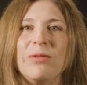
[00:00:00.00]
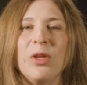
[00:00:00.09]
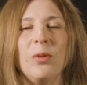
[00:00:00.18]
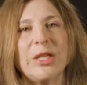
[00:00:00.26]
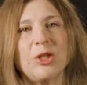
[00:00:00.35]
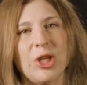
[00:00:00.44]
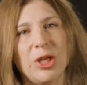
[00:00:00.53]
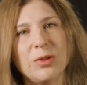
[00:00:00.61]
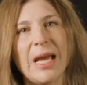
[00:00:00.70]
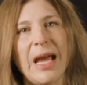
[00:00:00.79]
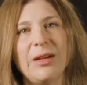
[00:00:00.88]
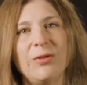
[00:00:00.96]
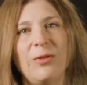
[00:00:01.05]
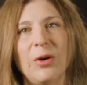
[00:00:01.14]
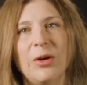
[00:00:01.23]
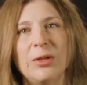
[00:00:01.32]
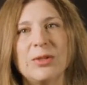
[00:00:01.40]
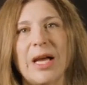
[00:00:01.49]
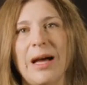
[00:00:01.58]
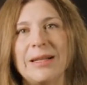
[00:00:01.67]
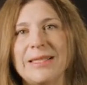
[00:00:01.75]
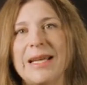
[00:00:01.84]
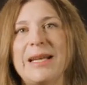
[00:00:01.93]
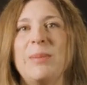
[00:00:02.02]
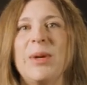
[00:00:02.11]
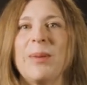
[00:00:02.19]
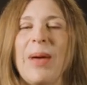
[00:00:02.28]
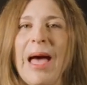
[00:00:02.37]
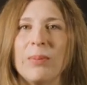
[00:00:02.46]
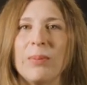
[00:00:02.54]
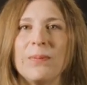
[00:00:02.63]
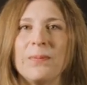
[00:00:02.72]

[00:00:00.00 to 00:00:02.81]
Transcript: viewing geotagged photos on a dynamic map.